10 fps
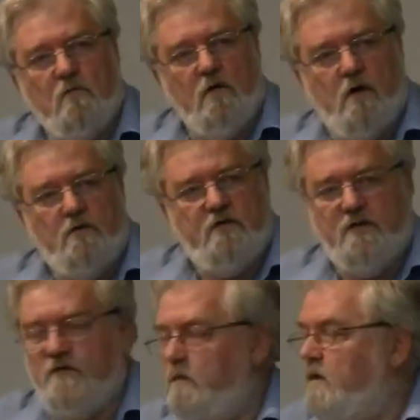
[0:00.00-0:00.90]
road,
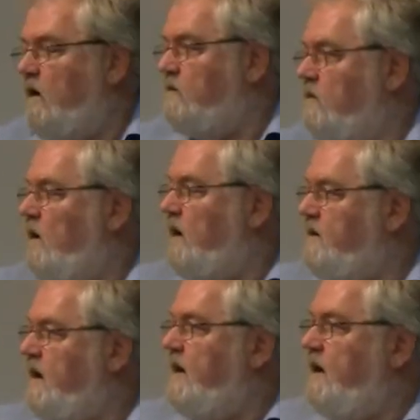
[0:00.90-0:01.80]
60 miles long. And
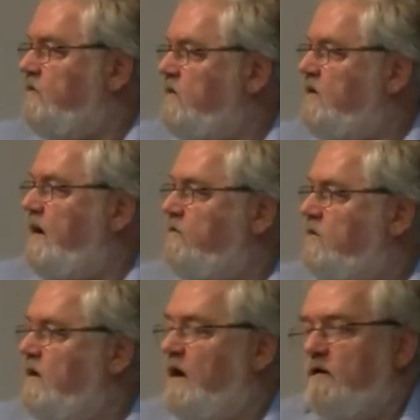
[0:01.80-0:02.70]
day after day
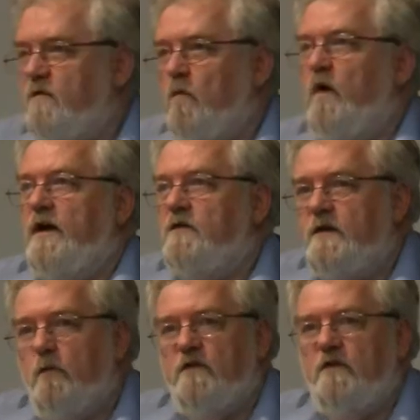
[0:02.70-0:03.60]
after day, for weeks,
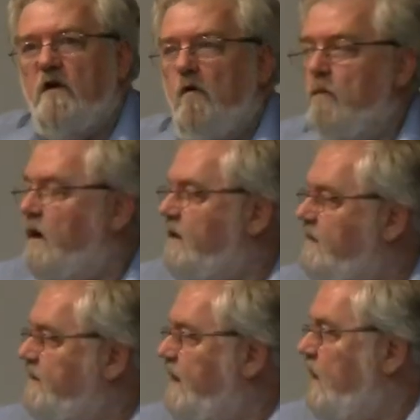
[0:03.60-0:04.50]
there was
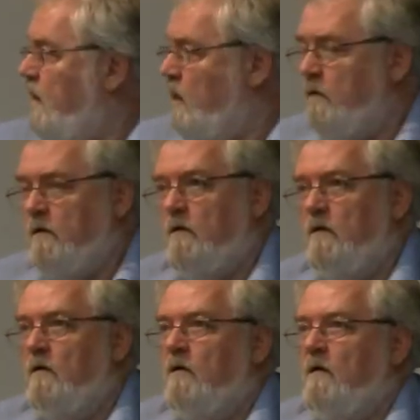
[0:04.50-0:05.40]
nobody there
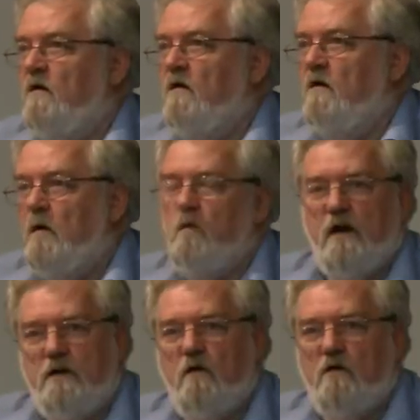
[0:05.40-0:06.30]
where
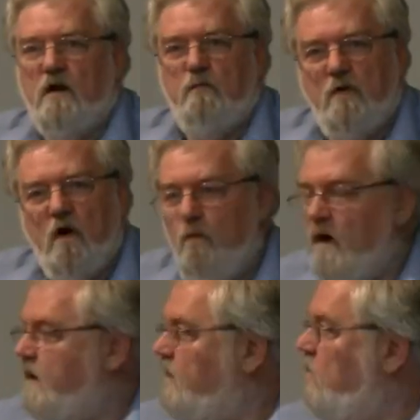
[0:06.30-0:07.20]
he'd grown up.
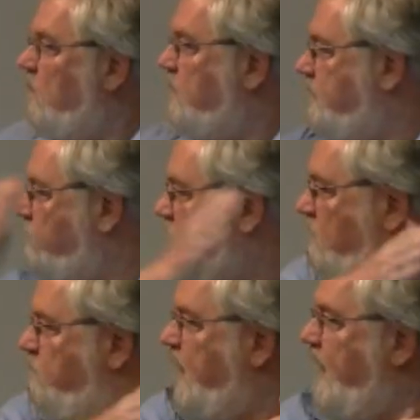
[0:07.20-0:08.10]
Nobody at all. And he
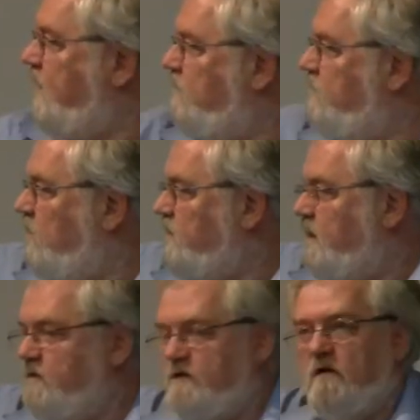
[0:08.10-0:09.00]
drove back and forth.
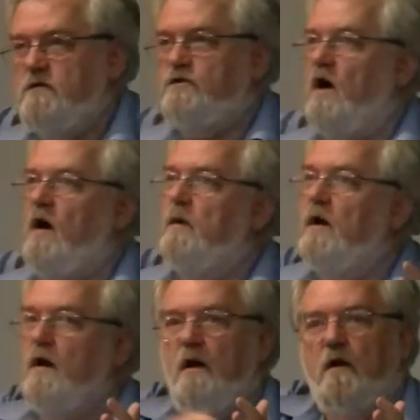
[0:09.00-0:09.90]
That was his only job.
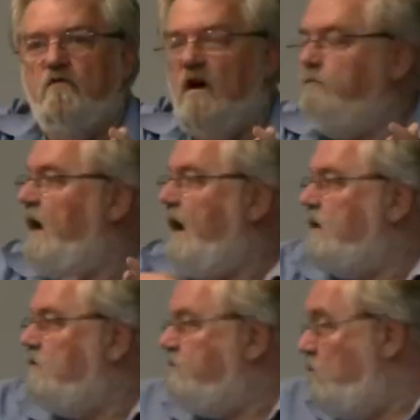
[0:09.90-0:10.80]
Drive
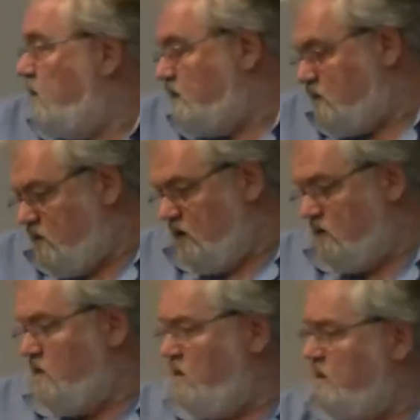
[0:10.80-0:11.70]
back and forth
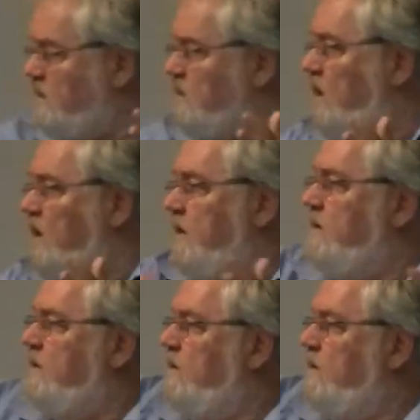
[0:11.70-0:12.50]
along the line.